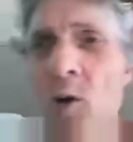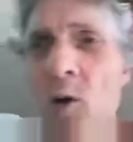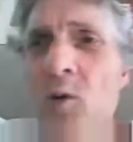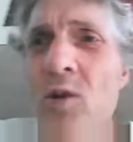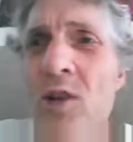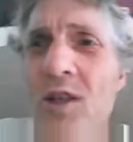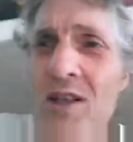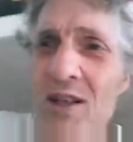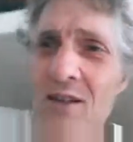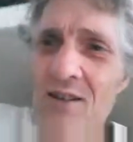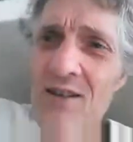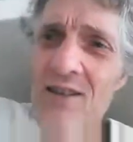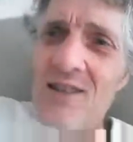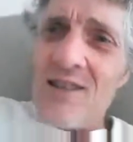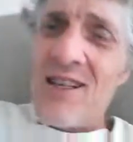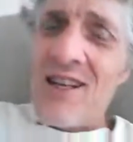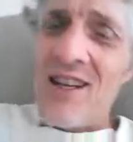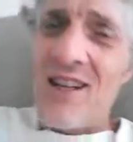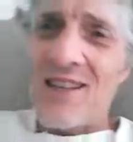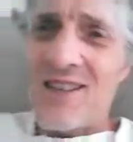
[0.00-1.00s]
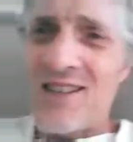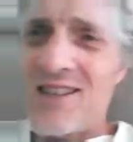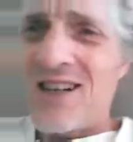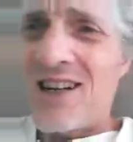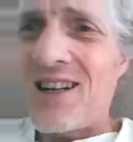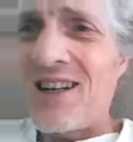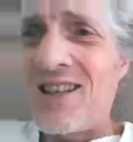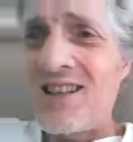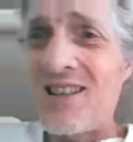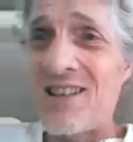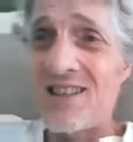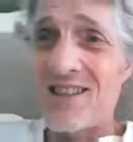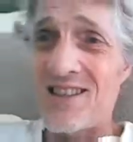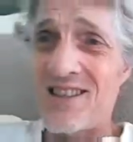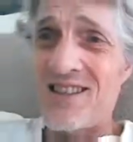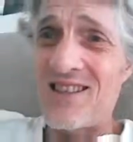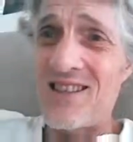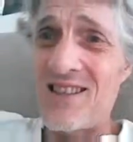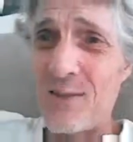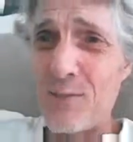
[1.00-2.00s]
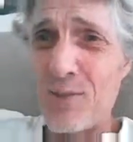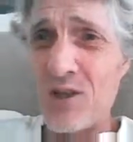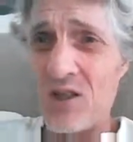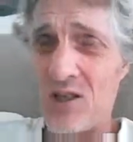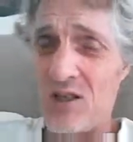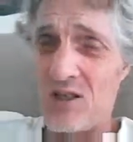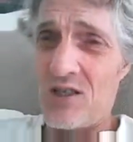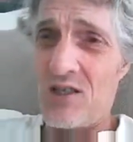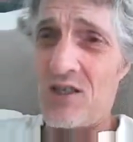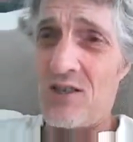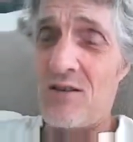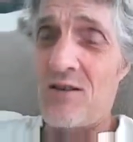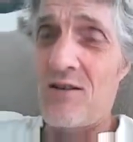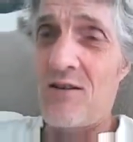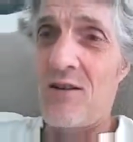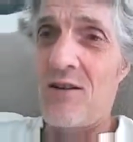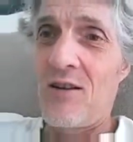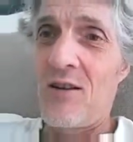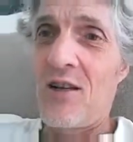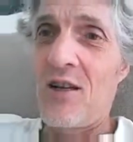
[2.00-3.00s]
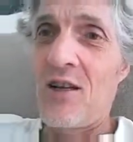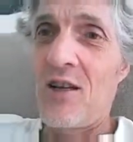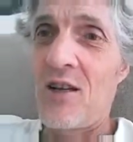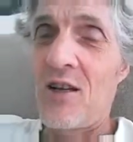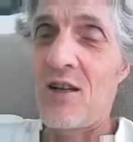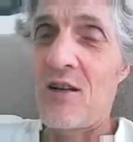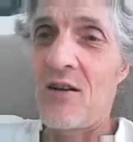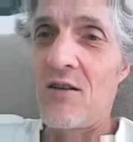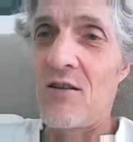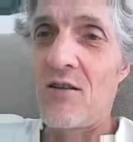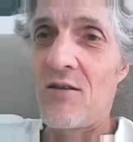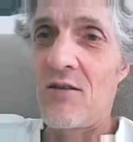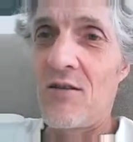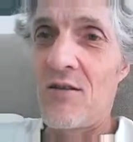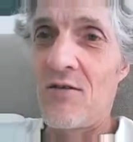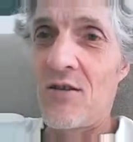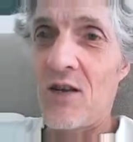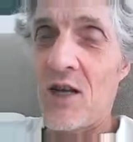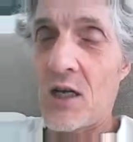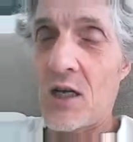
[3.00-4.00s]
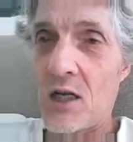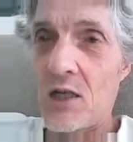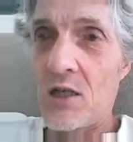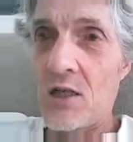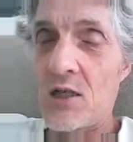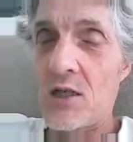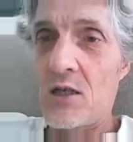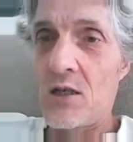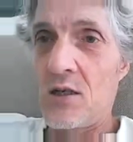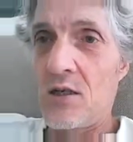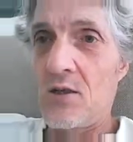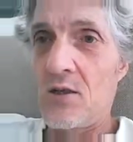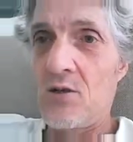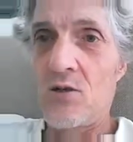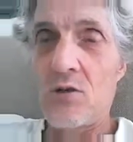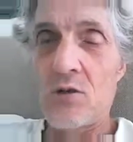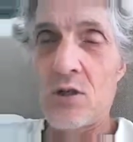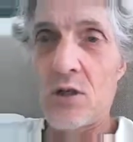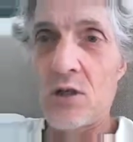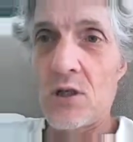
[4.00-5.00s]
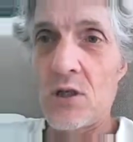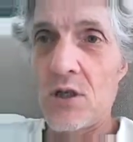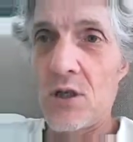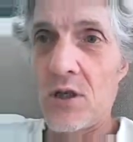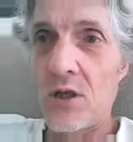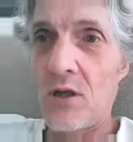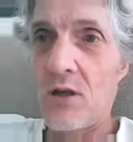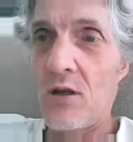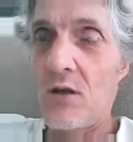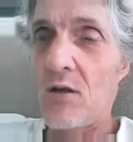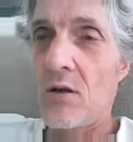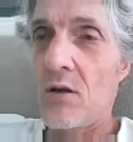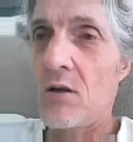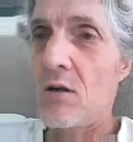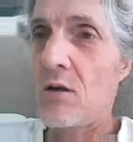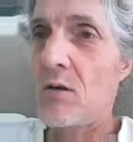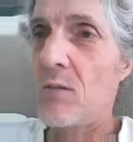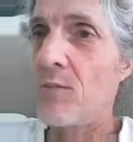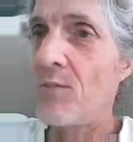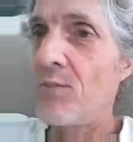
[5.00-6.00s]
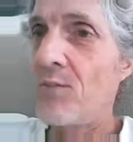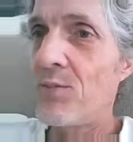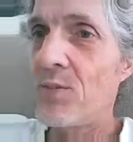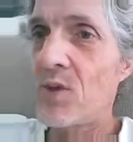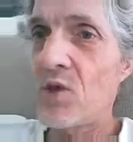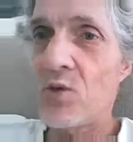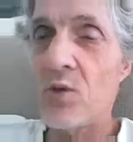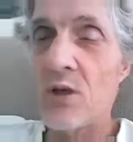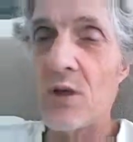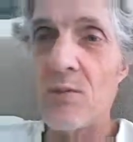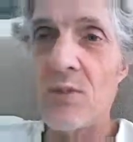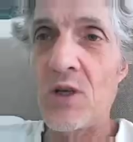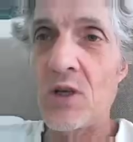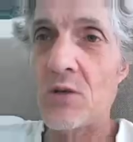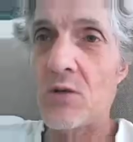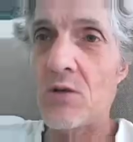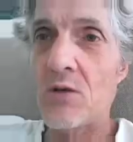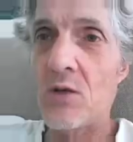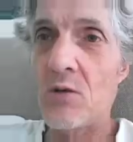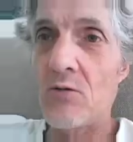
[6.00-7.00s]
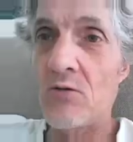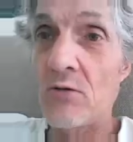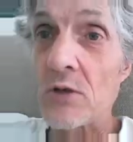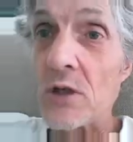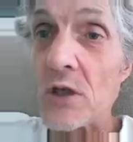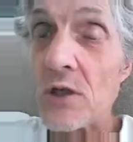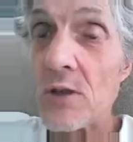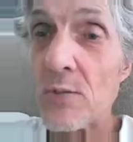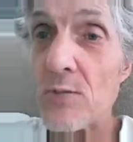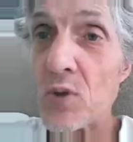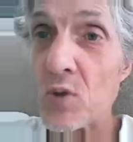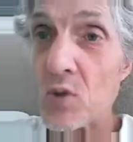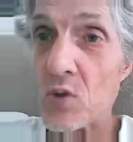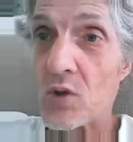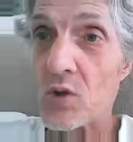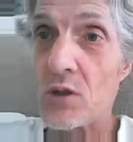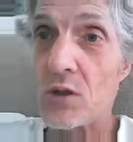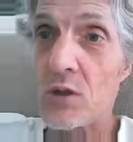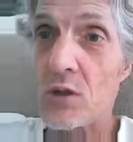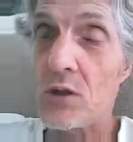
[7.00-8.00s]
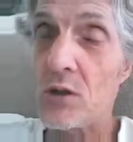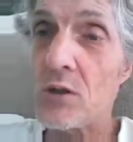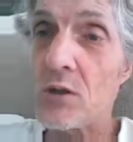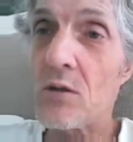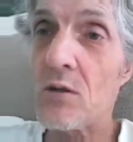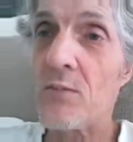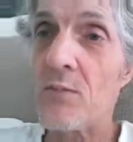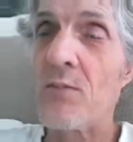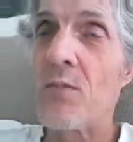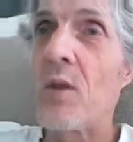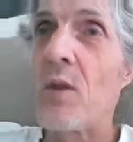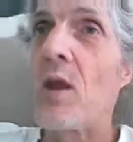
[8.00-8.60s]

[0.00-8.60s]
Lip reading: only take a tiny little sip of this occasionally during the day between meals to really boost the system.